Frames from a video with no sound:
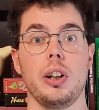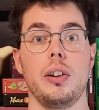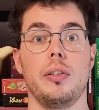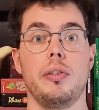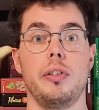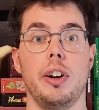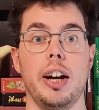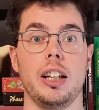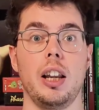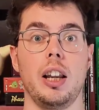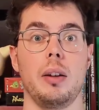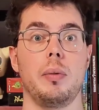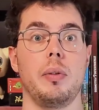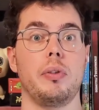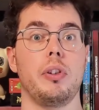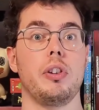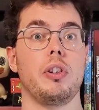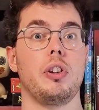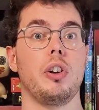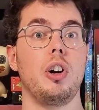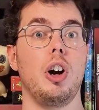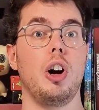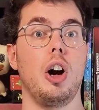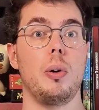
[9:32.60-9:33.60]
infected with the
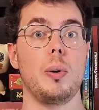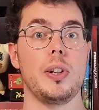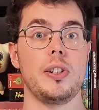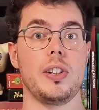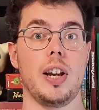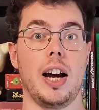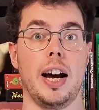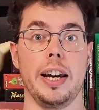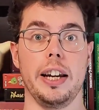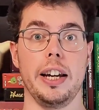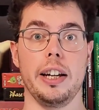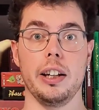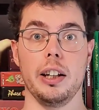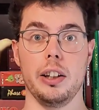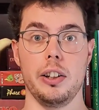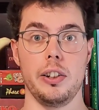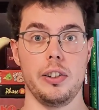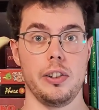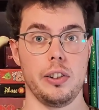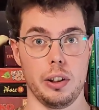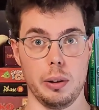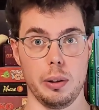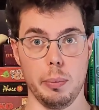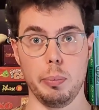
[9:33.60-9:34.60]
Dolores Ica,
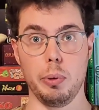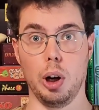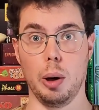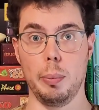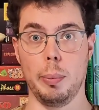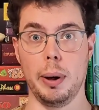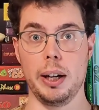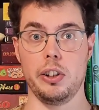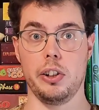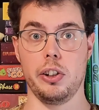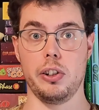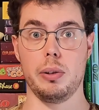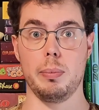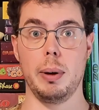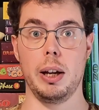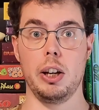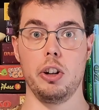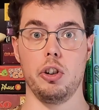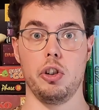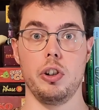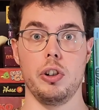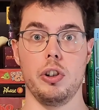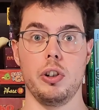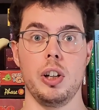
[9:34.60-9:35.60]
it's the blob I just
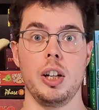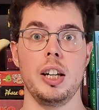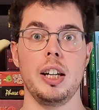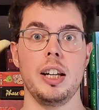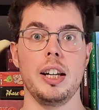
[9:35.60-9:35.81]
mentioned.